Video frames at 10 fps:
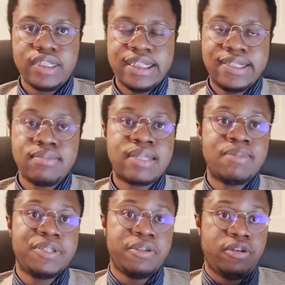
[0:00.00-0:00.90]

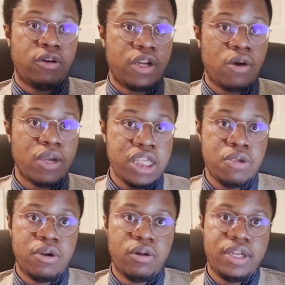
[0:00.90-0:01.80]
Sometimes you don't know what
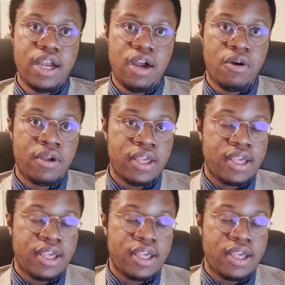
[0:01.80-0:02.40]
you don't know,